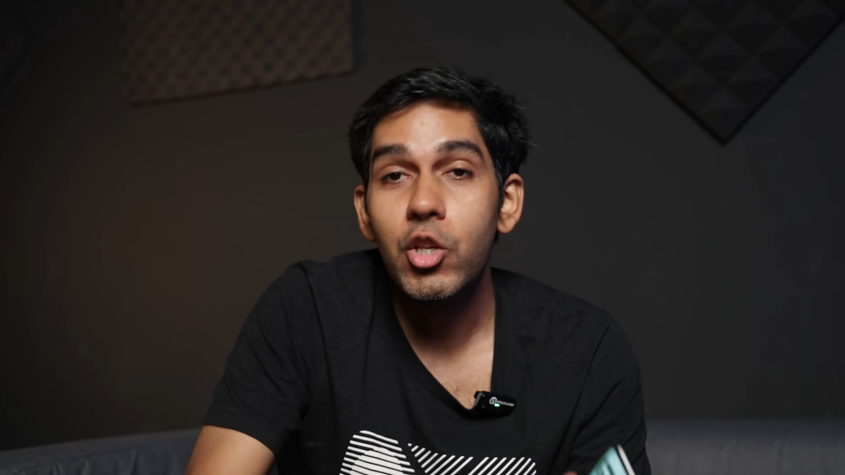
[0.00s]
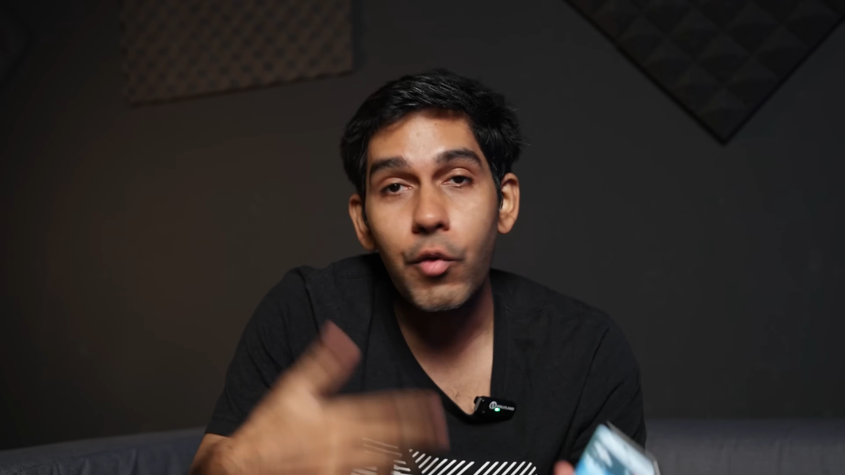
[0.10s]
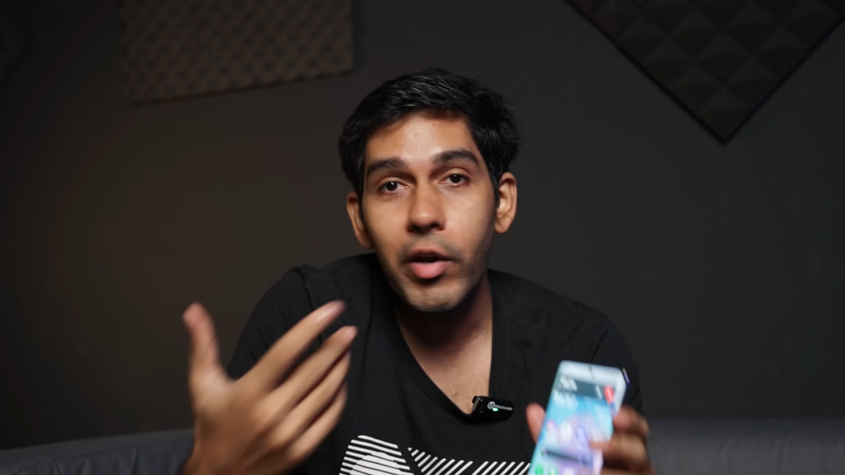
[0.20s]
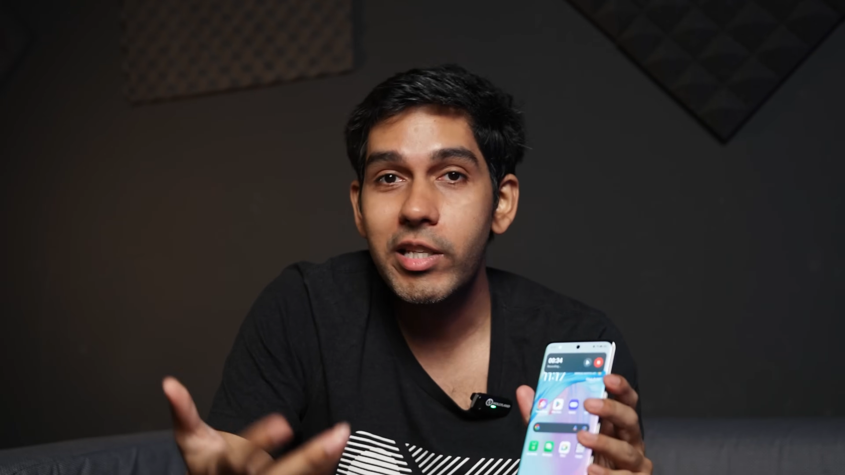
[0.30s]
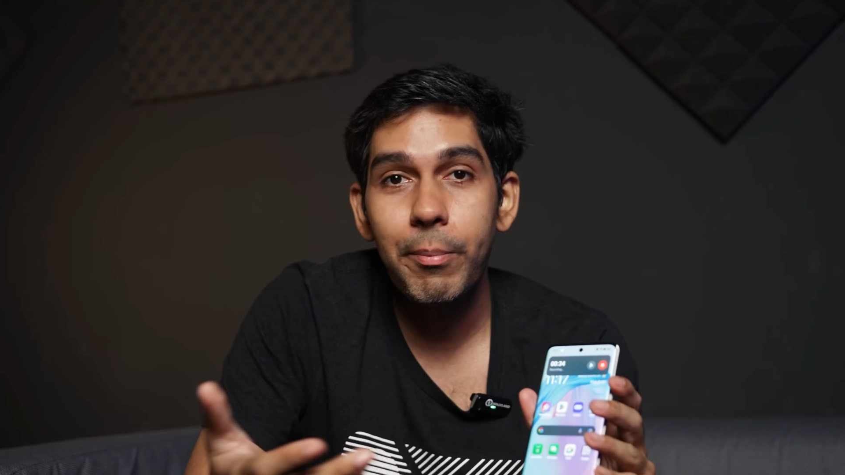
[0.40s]

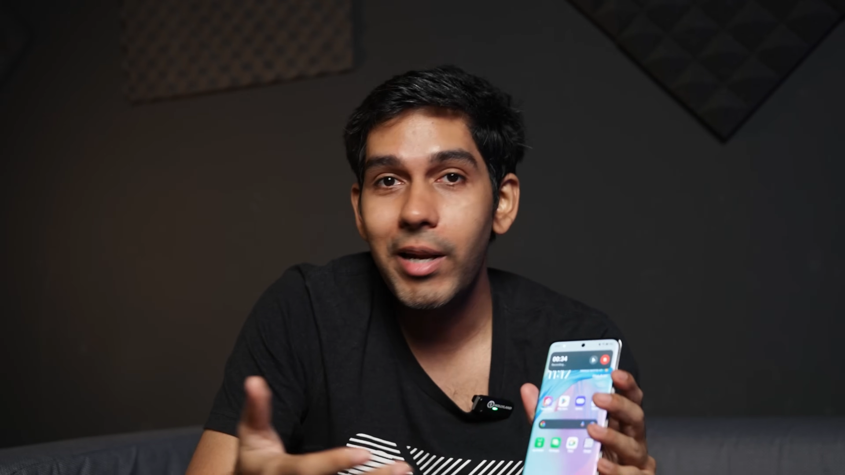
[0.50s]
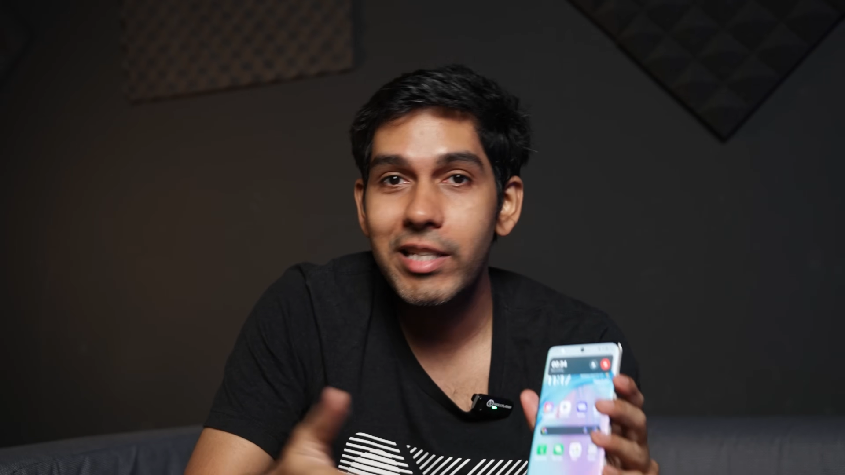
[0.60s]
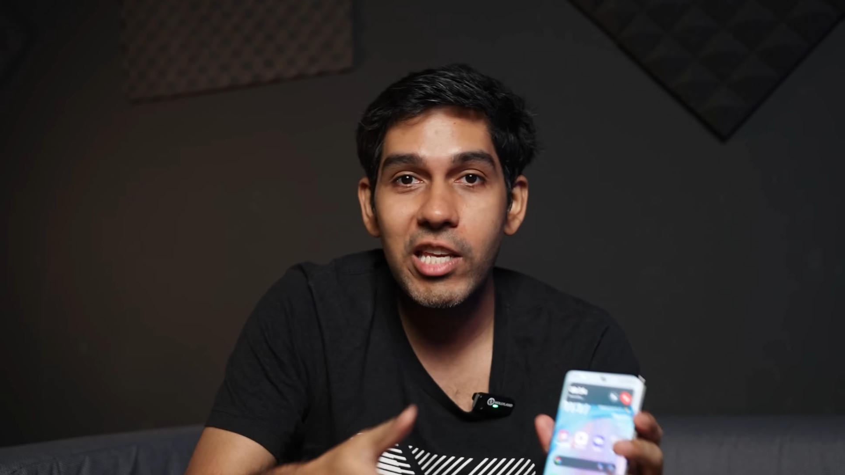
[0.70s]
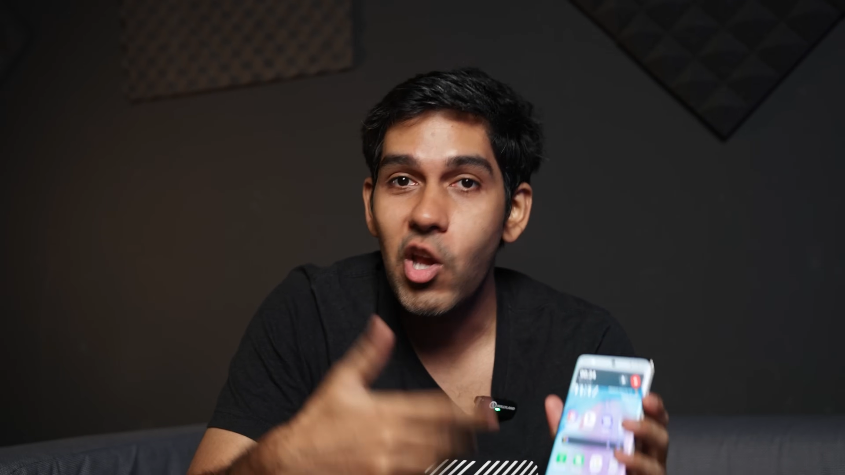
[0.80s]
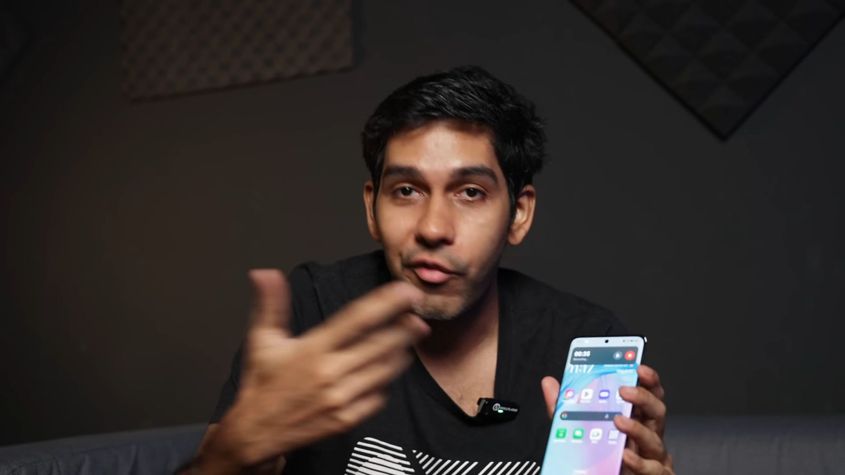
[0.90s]
So for example,
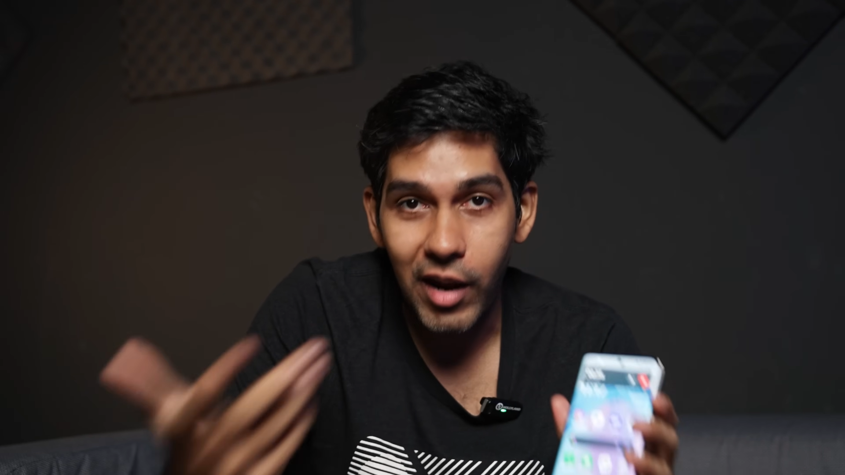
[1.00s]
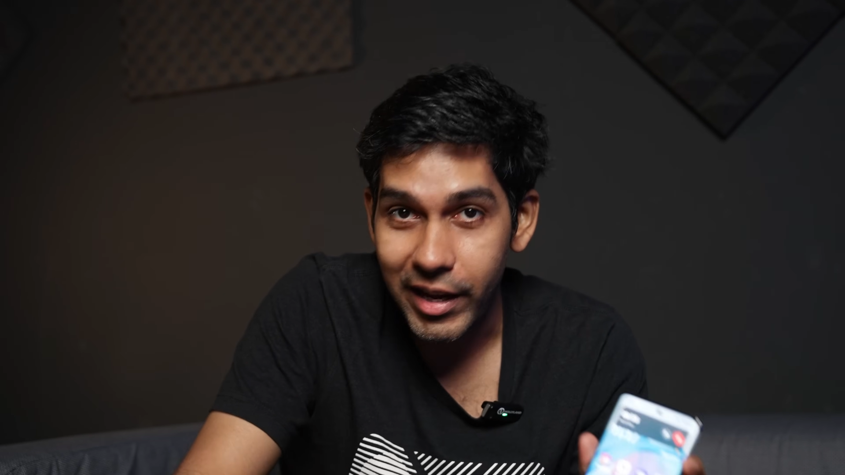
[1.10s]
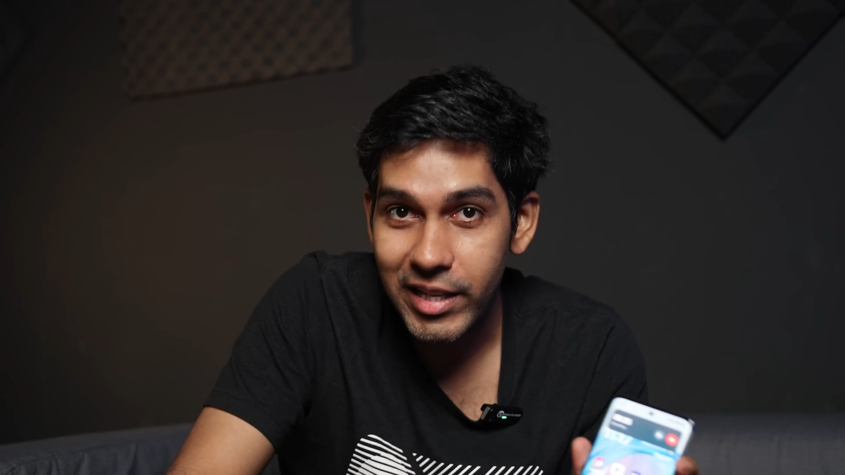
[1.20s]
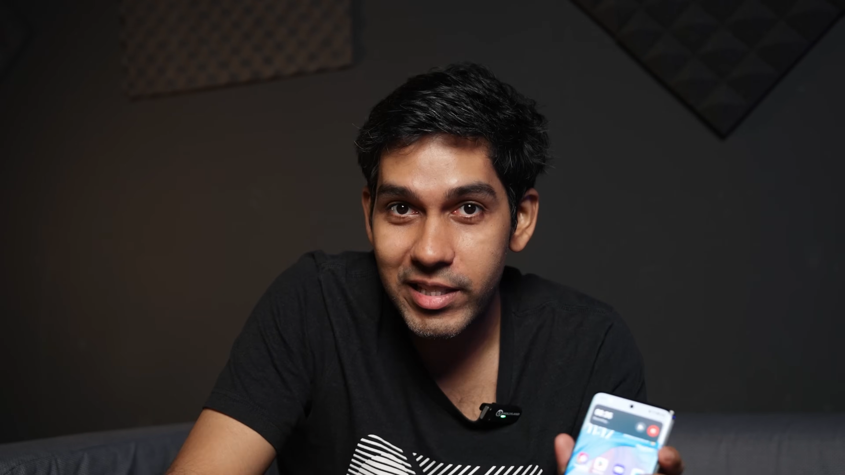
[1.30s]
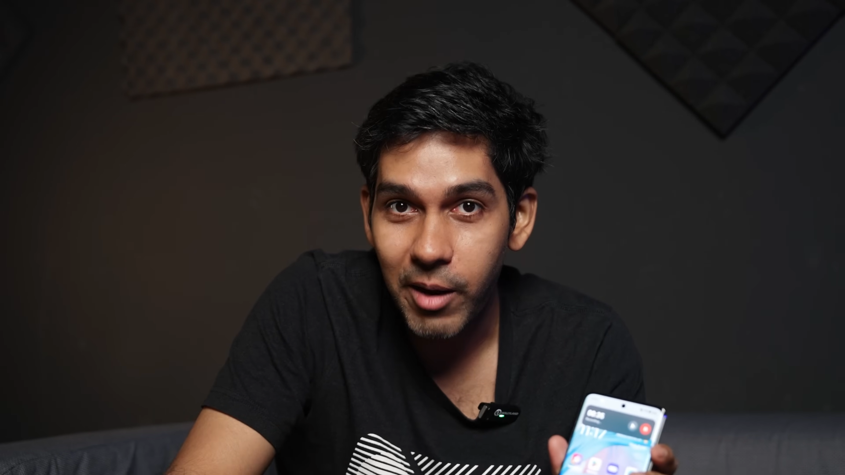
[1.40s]
let's say you're
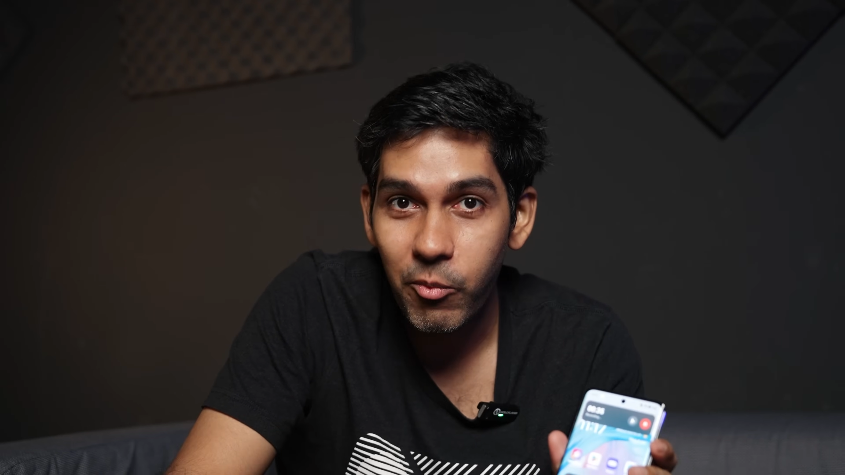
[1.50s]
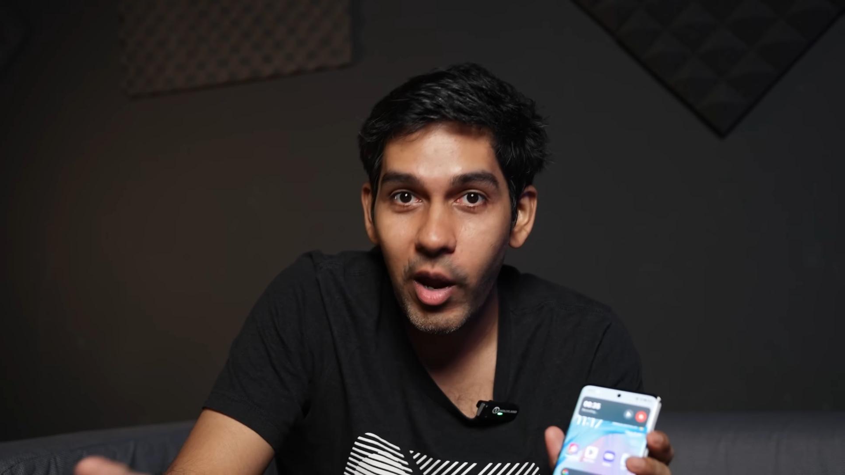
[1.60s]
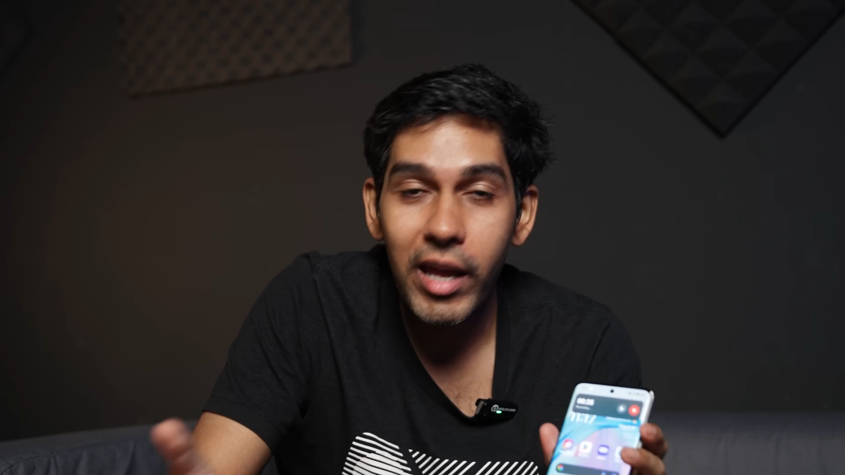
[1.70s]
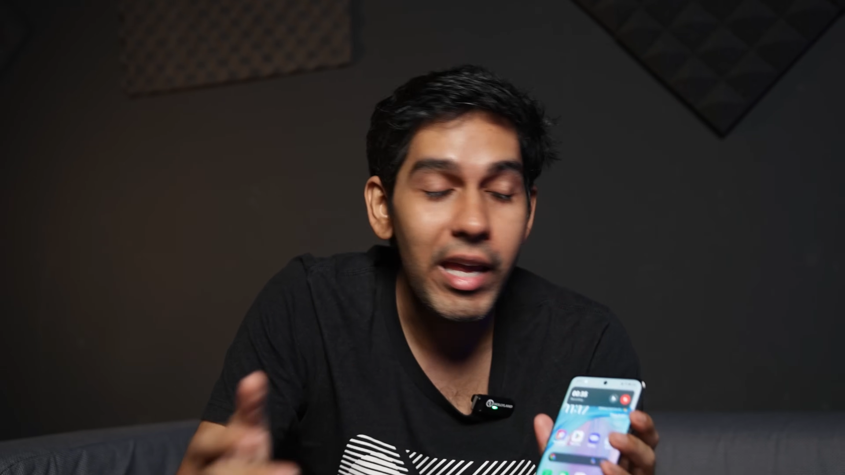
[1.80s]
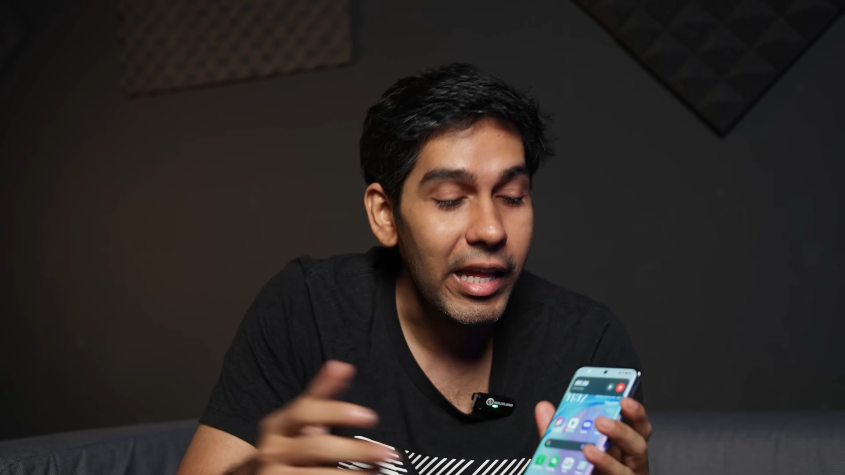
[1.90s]
flying
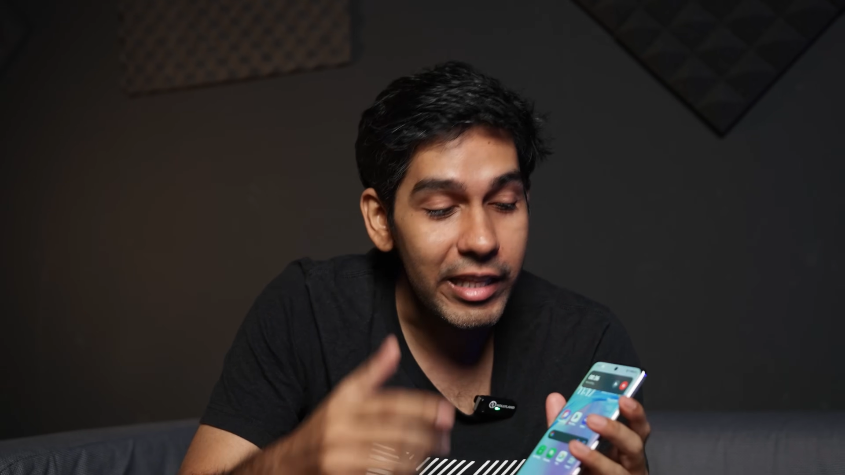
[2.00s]
somewhere,